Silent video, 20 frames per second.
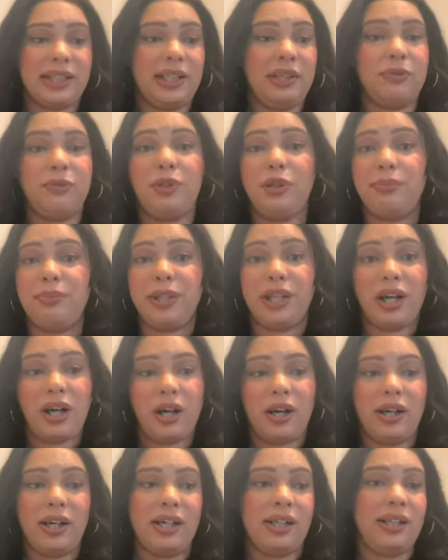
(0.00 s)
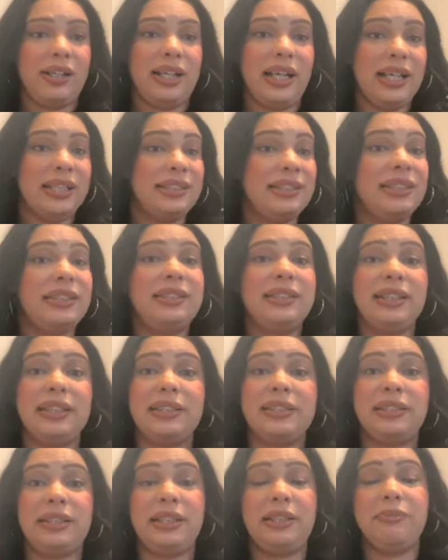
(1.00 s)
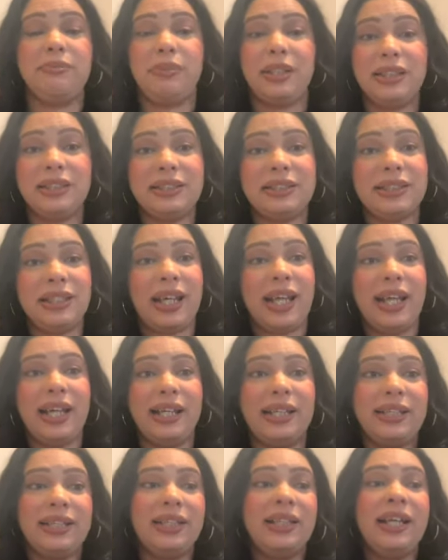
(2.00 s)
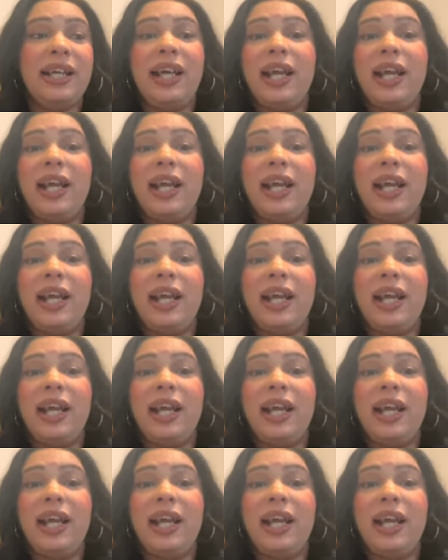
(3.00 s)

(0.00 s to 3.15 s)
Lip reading: It will be hard. And yes, it's 16 months and